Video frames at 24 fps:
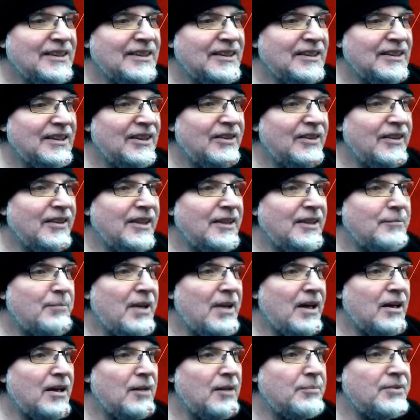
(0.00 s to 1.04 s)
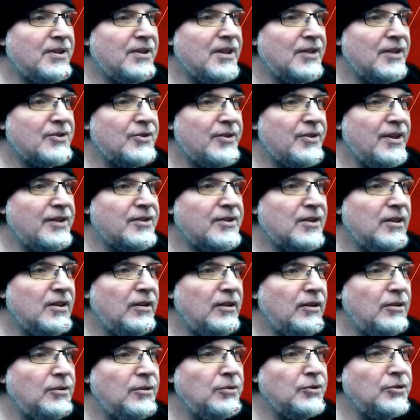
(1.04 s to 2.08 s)
All right, back up to yesterday's
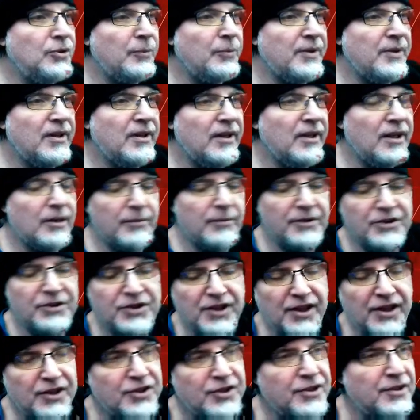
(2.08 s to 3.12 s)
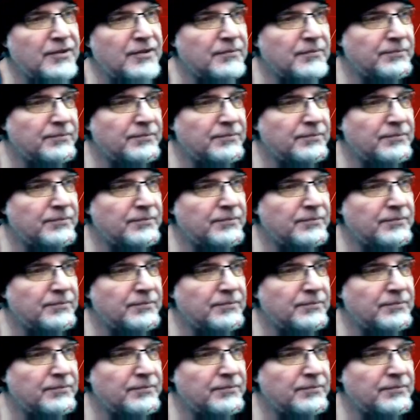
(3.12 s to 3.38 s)
close. Are we going to get a rejection?